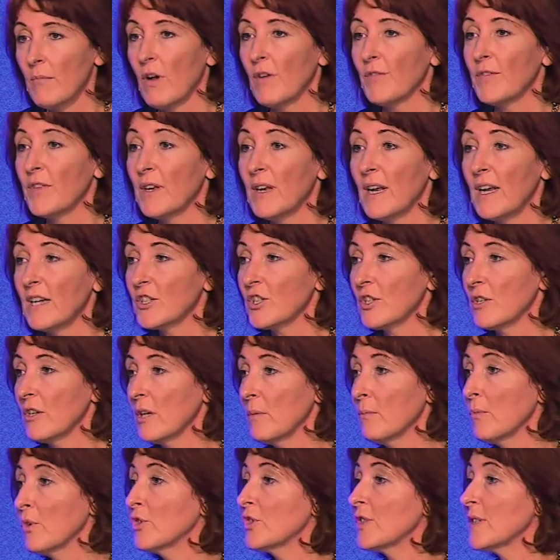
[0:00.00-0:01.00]
of the National
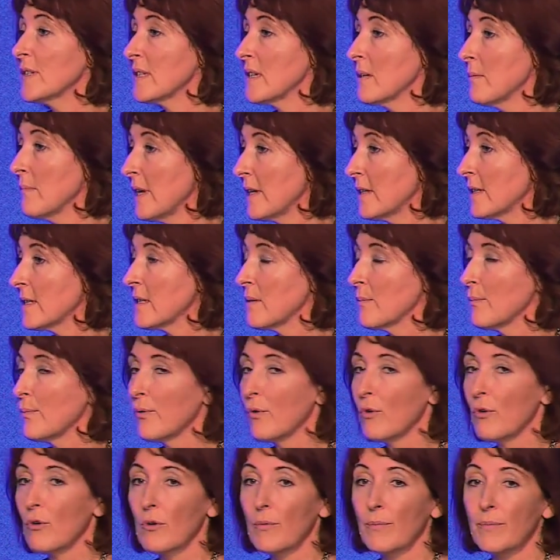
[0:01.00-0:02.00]
Emergency Medicine
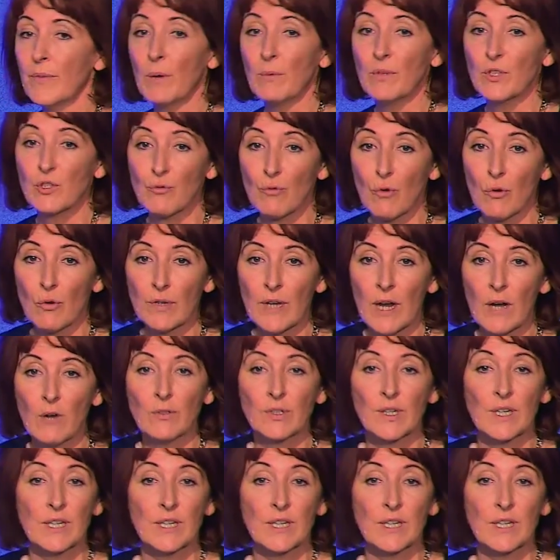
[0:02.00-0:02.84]
Programme that was rolled out